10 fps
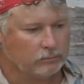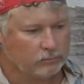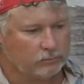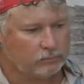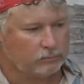
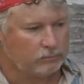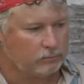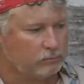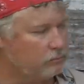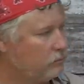
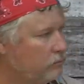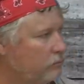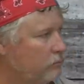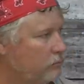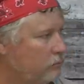
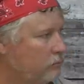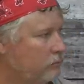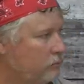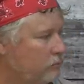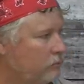
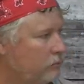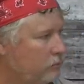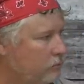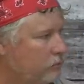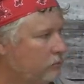
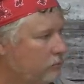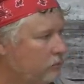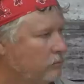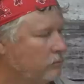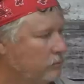
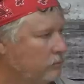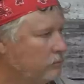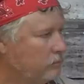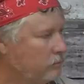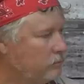
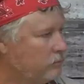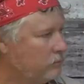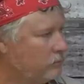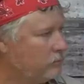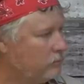
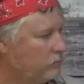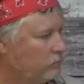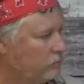No words are spoken by the person on screen.